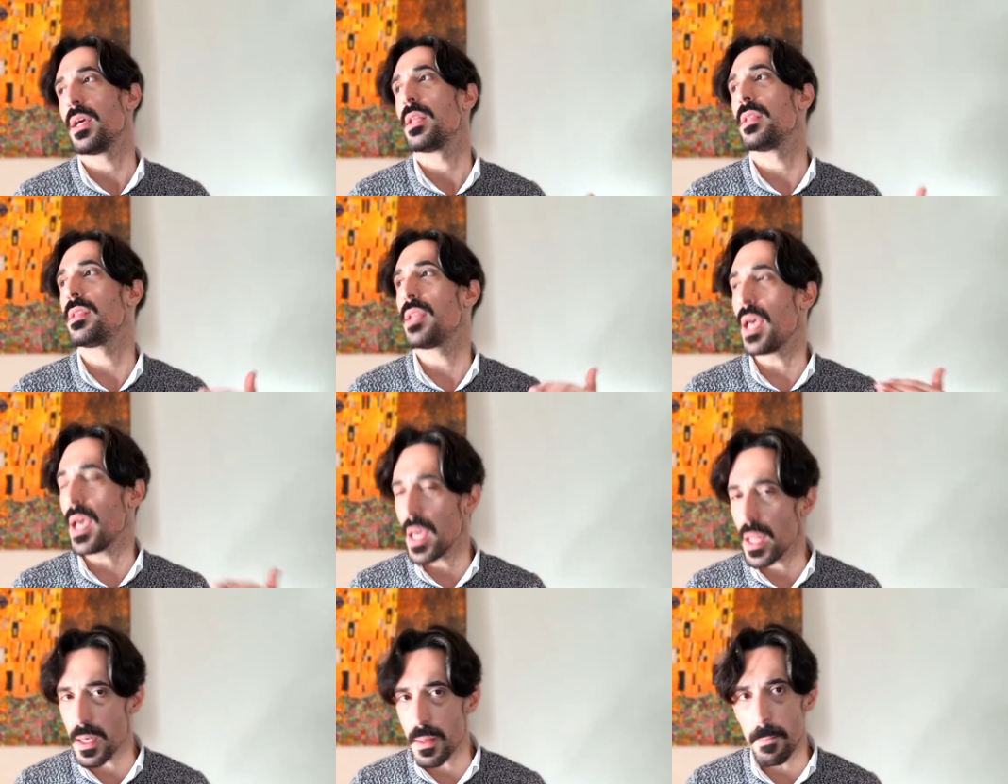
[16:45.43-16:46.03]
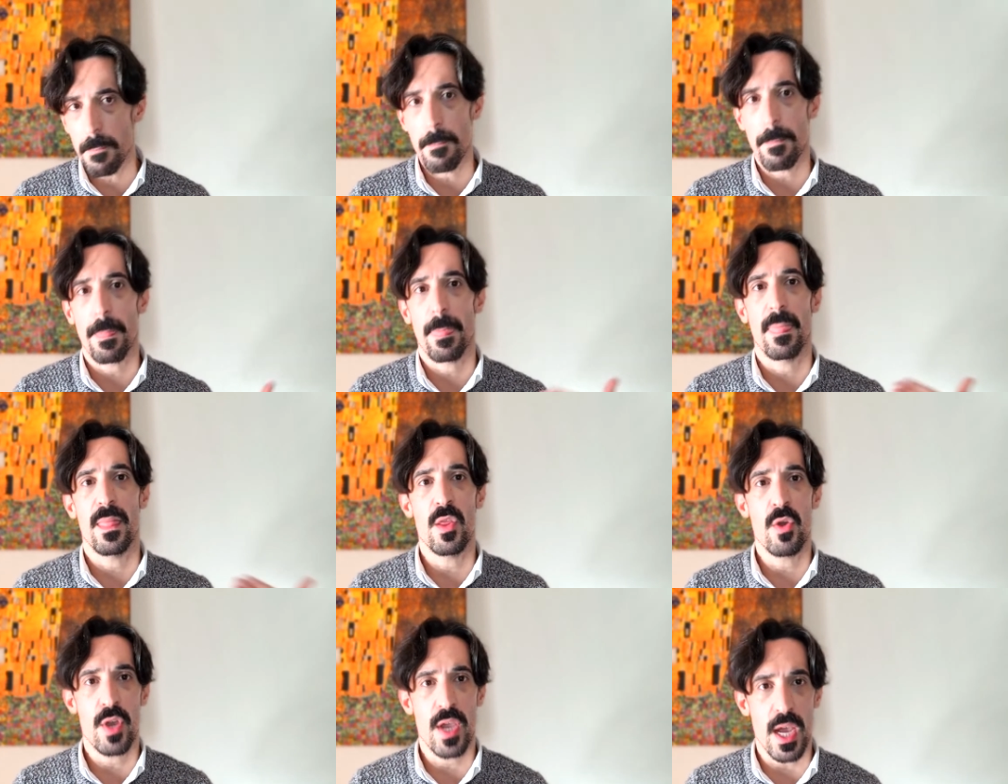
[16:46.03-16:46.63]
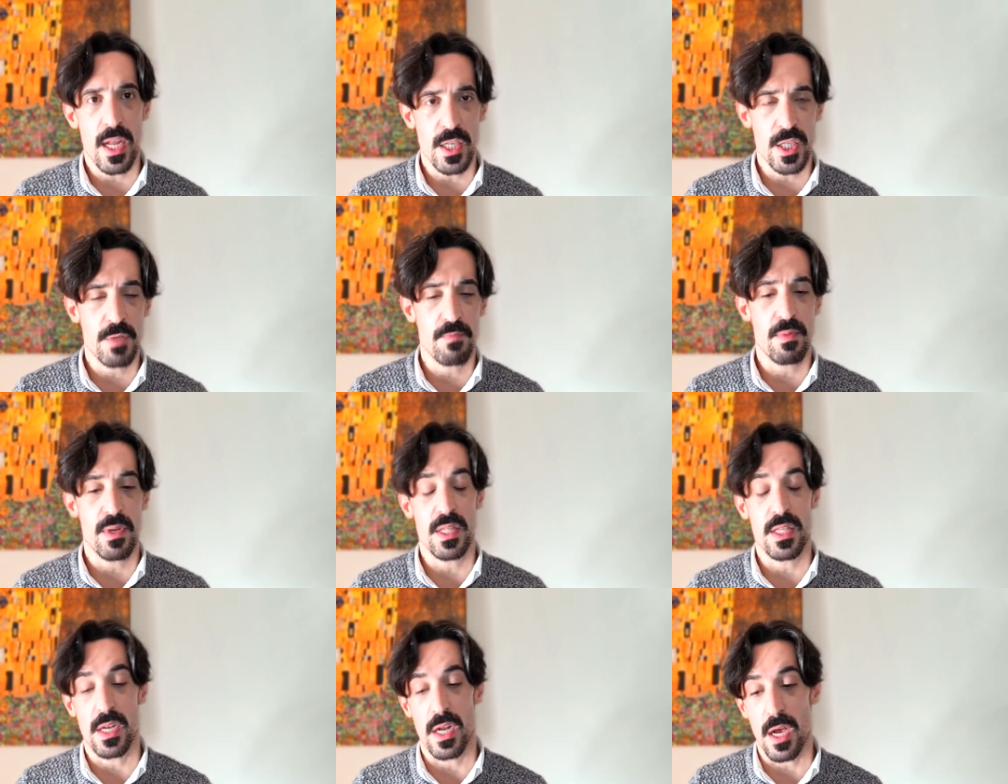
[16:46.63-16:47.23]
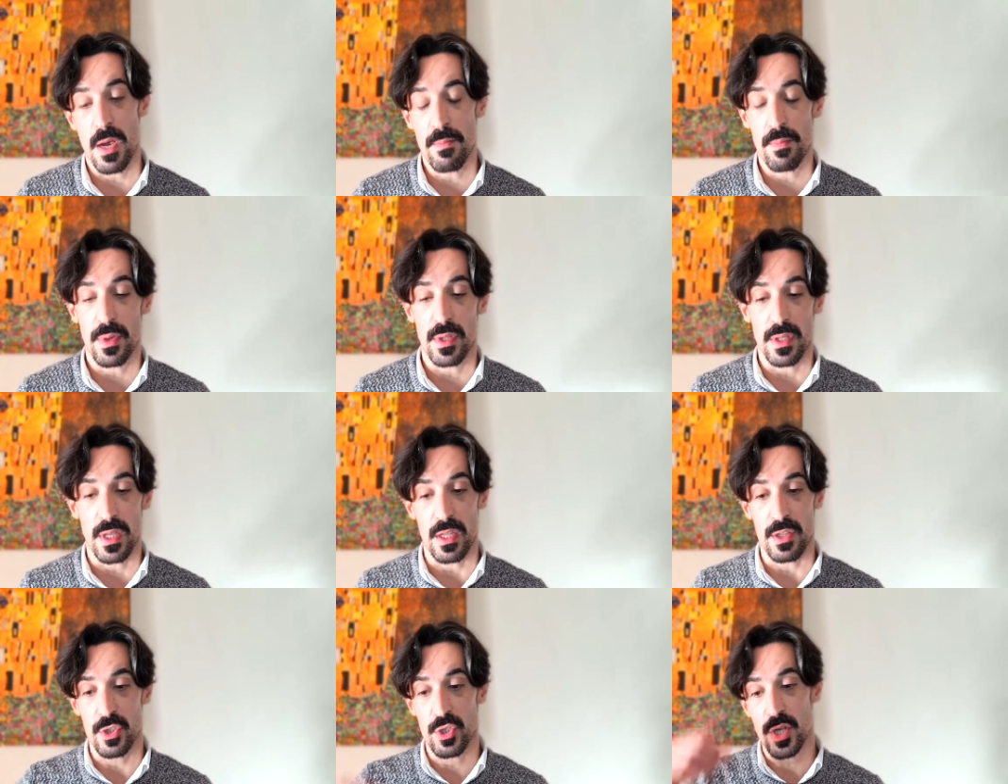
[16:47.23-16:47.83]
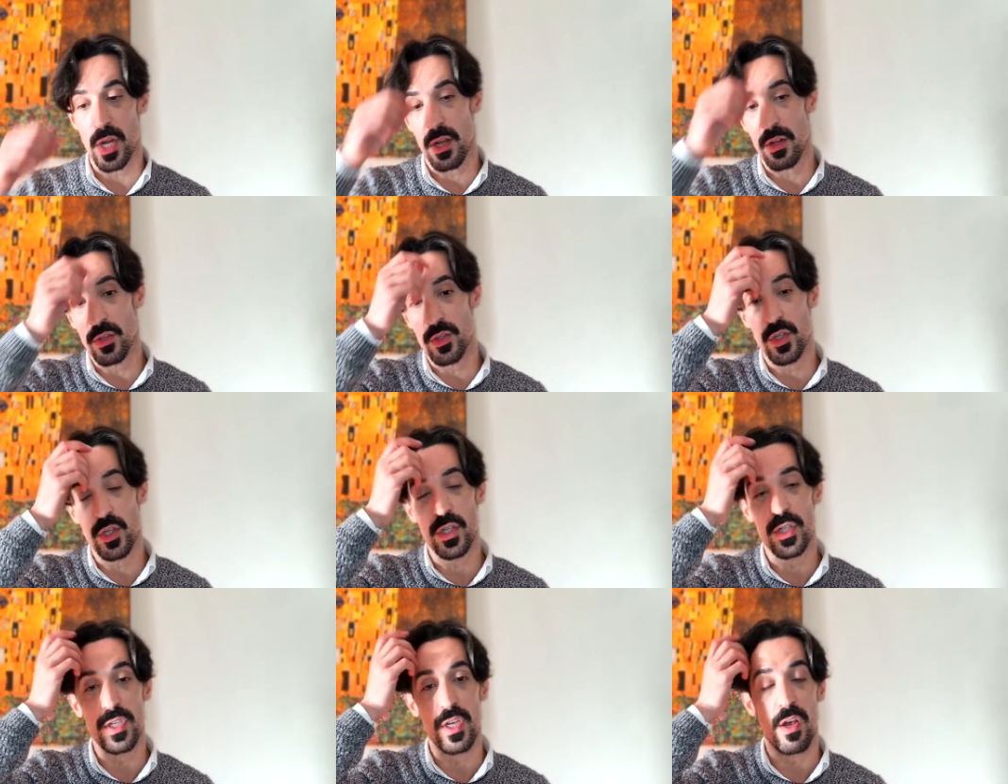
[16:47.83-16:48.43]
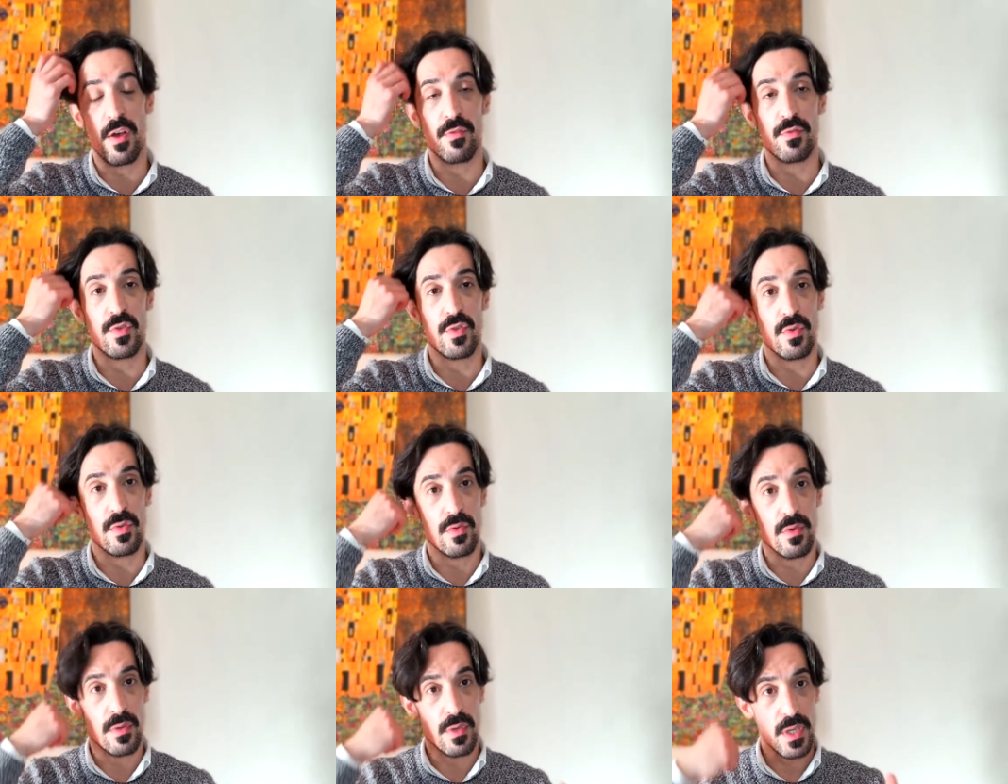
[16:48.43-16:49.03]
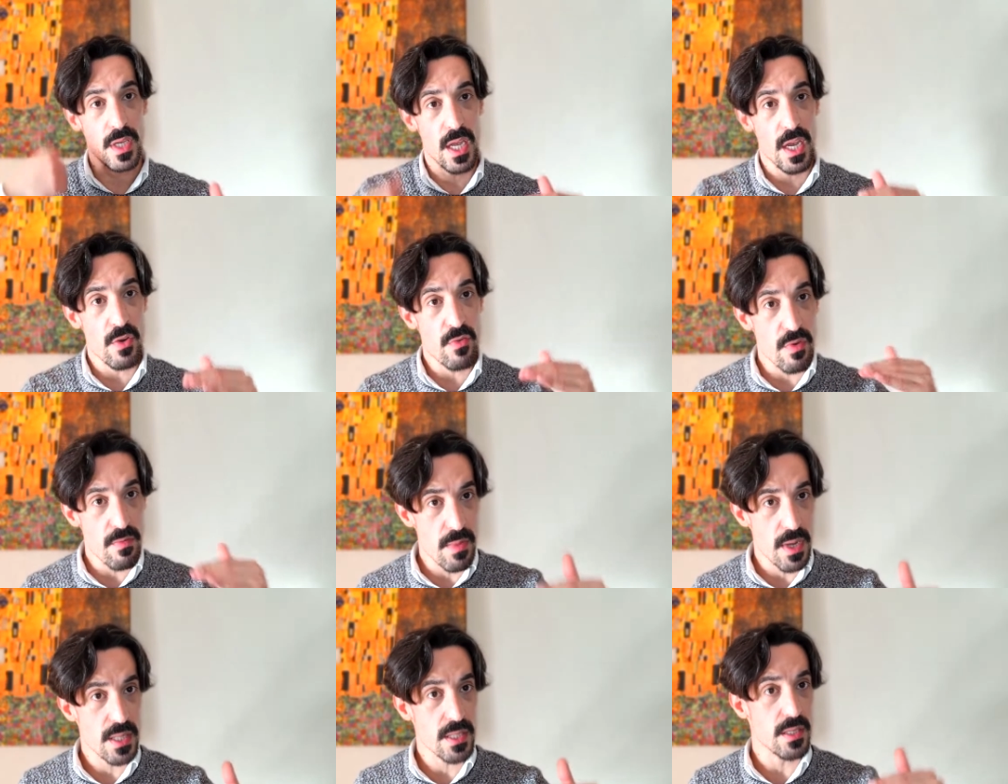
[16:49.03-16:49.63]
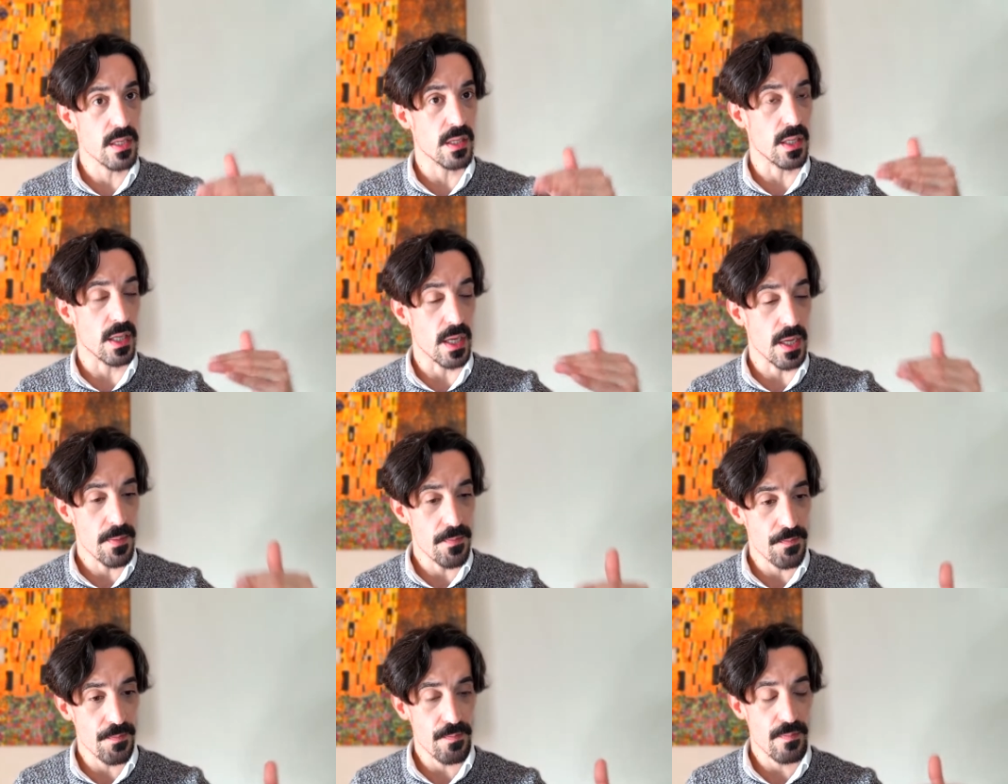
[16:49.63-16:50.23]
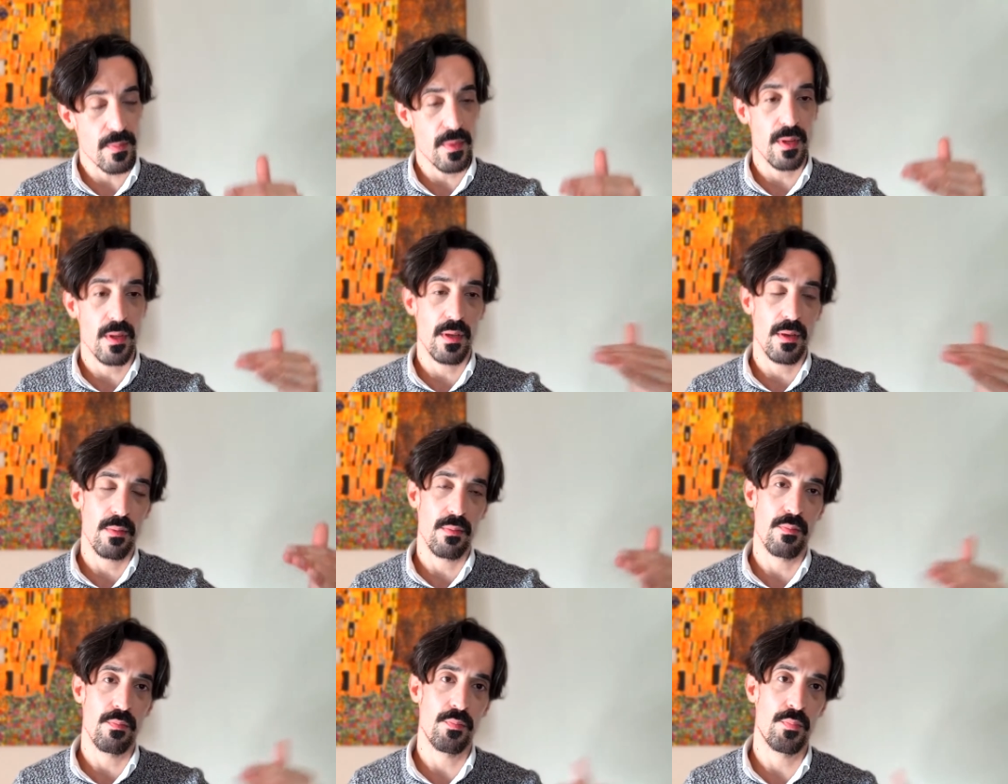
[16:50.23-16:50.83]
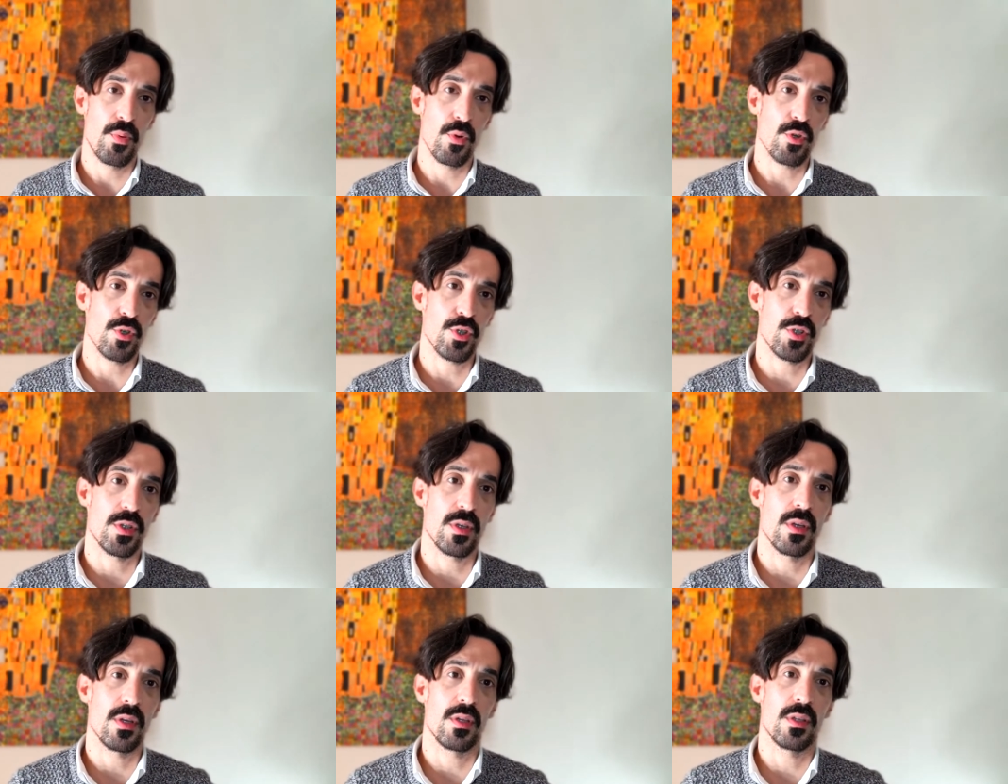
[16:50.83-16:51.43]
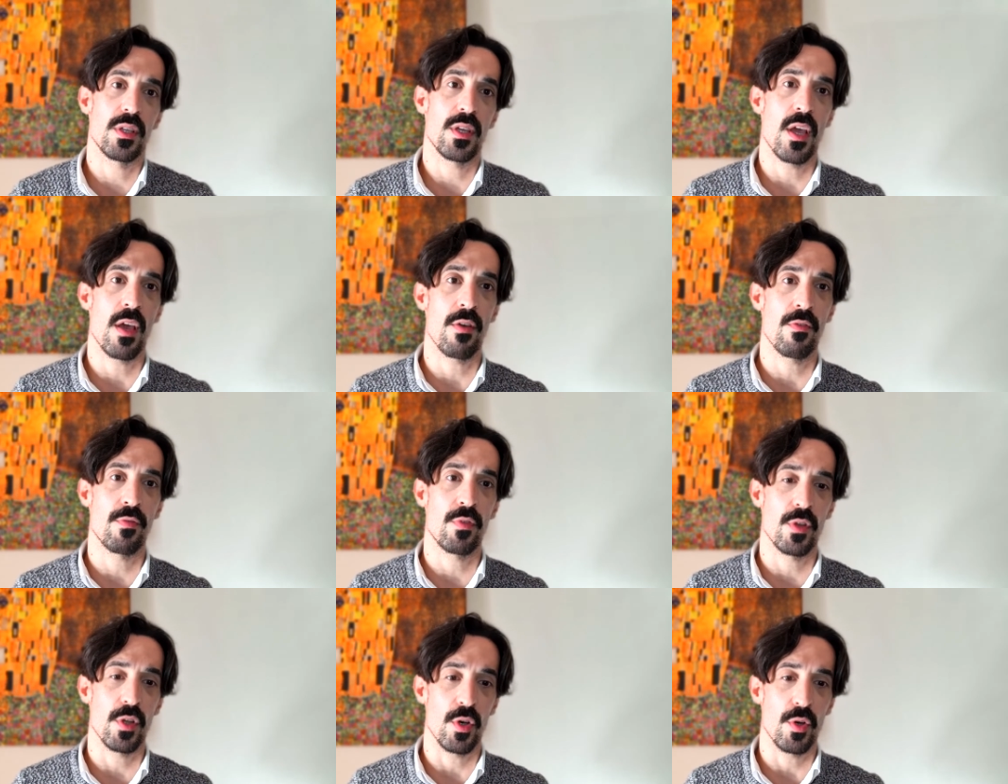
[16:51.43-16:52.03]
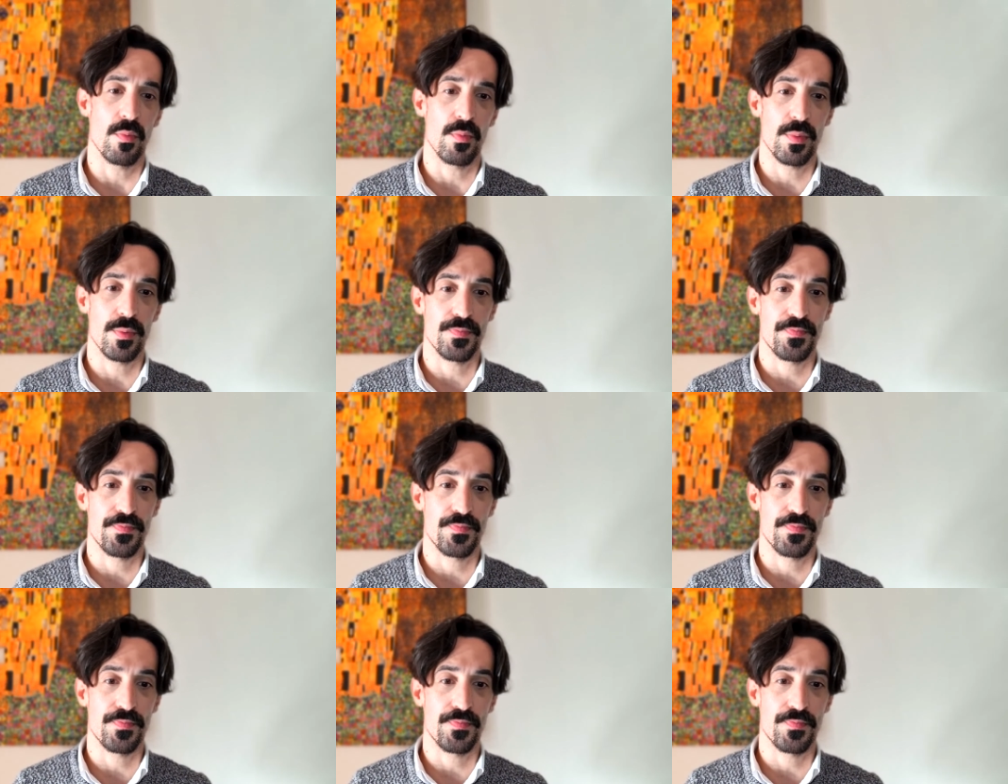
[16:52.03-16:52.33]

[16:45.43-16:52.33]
Then you can speed it up and challenge yourself to incrementally push the envelope.